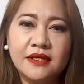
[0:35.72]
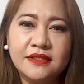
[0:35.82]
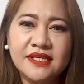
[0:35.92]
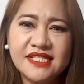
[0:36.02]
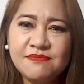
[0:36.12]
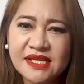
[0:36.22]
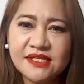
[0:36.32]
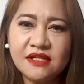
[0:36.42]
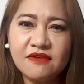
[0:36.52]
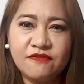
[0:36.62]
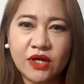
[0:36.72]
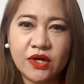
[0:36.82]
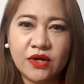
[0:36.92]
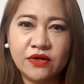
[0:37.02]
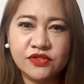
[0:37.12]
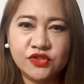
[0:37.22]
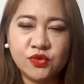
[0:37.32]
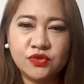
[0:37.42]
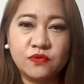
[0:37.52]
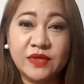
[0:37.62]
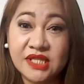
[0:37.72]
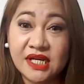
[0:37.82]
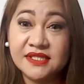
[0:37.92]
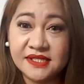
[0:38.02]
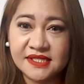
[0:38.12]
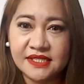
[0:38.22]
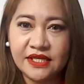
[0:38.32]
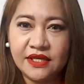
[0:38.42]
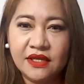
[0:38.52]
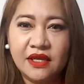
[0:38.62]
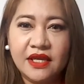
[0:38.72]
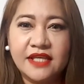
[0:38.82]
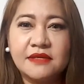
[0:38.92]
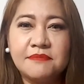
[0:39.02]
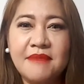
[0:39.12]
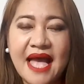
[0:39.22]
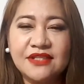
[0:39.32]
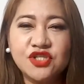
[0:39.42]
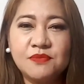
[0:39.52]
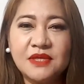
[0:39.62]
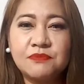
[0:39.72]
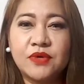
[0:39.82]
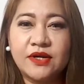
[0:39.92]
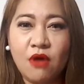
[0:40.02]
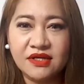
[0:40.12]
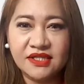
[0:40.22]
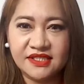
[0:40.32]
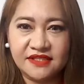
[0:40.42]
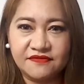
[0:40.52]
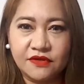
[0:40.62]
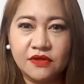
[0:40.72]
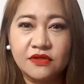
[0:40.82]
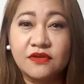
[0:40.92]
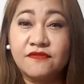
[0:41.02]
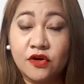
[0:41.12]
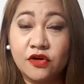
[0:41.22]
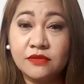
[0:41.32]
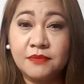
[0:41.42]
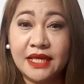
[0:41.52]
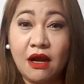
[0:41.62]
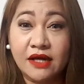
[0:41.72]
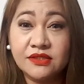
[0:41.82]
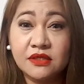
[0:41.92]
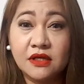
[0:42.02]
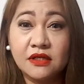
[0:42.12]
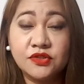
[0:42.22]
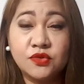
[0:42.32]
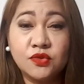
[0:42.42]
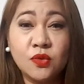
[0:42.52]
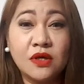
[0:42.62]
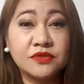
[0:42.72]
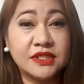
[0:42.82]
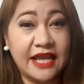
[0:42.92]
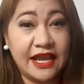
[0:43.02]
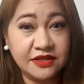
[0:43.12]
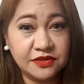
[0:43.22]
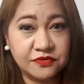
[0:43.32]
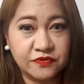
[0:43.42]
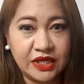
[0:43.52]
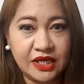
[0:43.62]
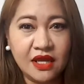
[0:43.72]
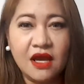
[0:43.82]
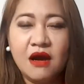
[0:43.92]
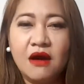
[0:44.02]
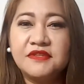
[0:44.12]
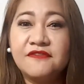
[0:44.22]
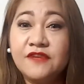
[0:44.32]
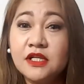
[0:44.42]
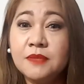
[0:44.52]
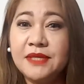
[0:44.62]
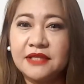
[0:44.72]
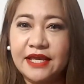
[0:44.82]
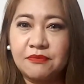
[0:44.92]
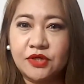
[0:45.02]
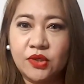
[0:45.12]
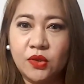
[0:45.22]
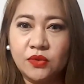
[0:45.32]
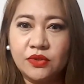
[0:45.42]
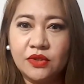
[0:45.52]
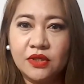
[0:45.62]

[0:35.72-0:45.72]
Dismissal of workers due to redundancy is a management prerogative governed by Article 283 of the Philippine Labor Code.